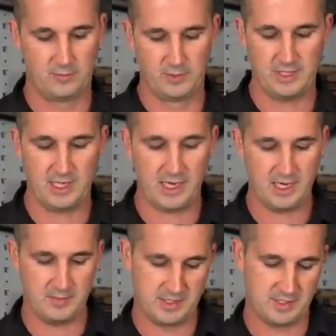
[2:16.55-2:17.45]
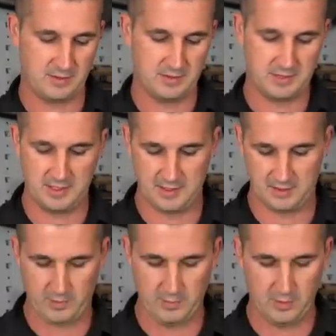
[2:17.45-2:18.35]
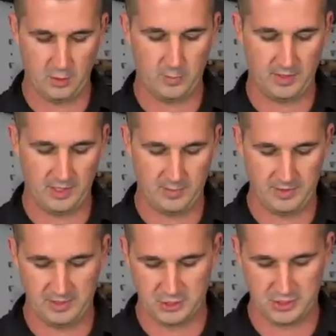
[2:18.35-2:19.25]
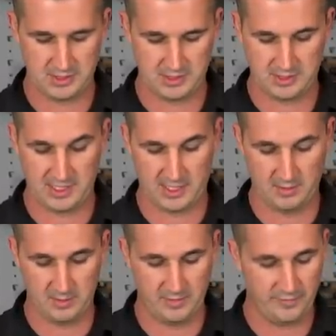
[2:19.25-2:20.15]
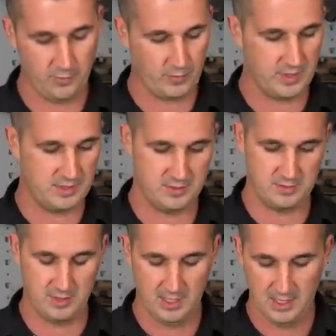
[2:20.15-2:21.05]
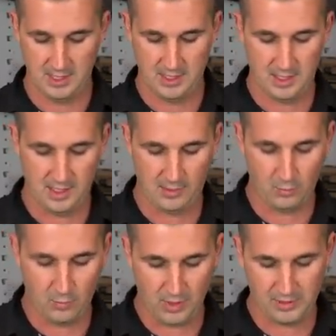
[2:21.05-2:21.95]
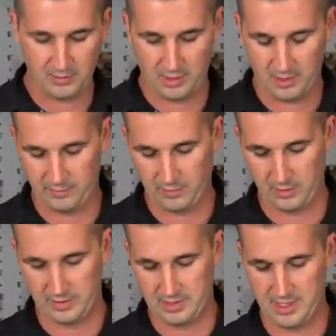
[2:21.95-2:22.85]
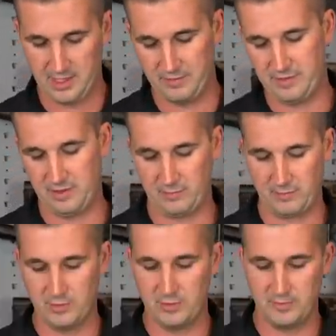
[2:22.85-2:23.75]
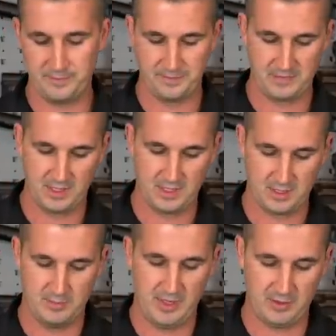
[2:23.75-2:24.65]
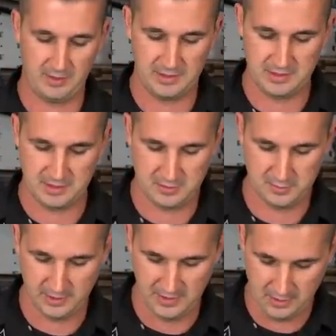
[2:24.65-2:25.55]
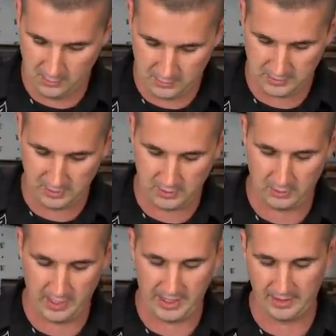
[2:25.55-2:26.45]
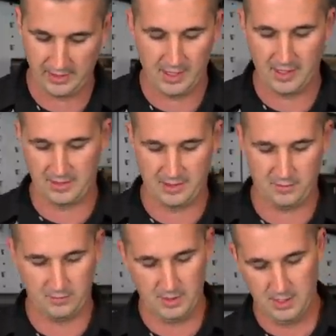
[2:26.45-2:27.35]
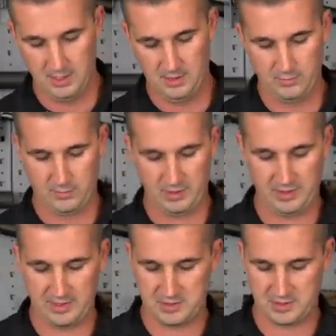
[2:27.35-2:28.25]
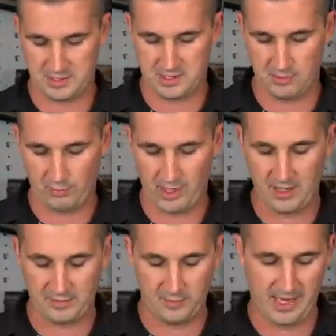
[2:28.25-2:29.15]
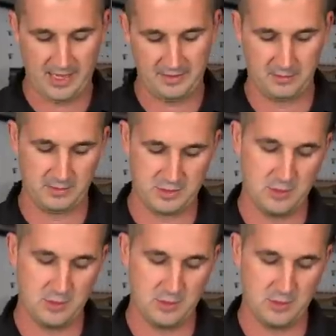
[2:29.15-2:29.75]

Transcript: really high end materials here. We will open it up in just a second, but before we do, I want to cover the elephant in the room compare this to the older Kraken 9. Now, one of the things you're going to see right off the bat, there was